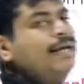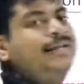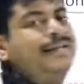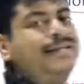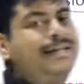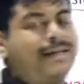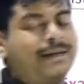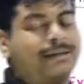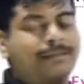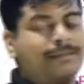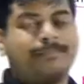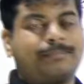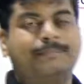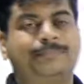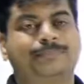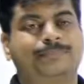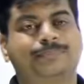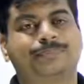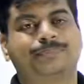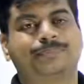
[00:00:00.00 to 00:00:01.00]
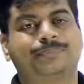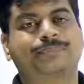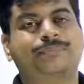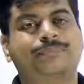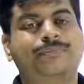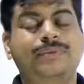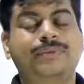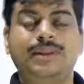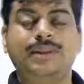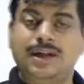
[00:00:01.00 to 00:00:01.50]
10.
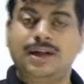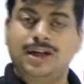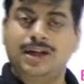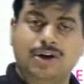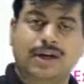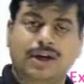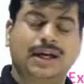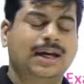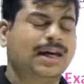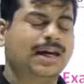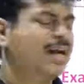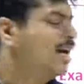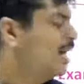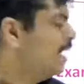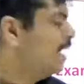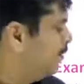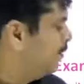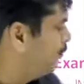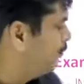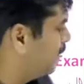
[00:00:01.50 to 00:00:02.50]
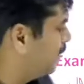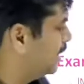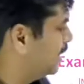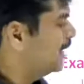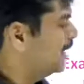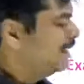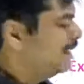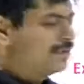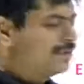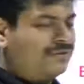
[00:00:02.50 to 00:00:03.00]
Okay. For
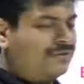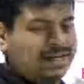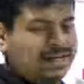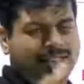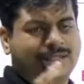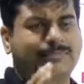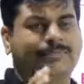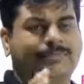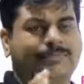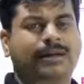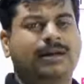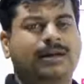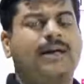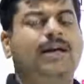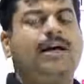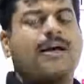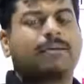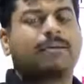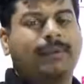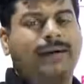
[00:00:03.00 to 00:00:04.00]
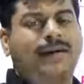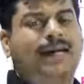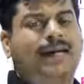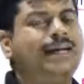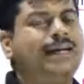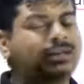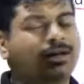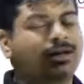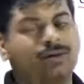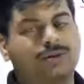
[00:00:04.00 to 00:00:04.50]
10 it's very simple. But let
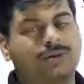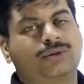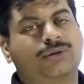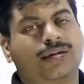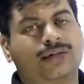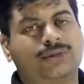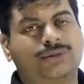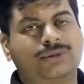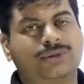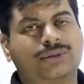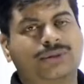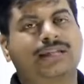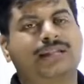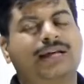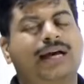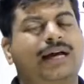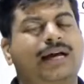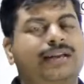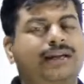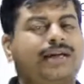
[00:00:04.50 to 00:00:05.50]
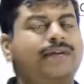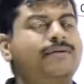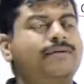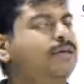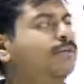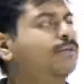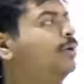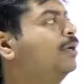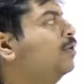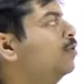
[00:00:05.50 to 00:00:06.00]
us also try to see the other
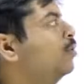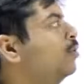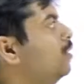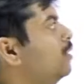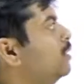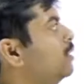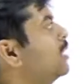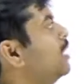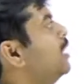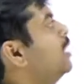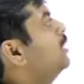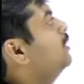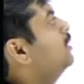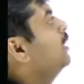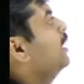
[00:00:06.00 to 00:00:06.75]
divisibility rules. The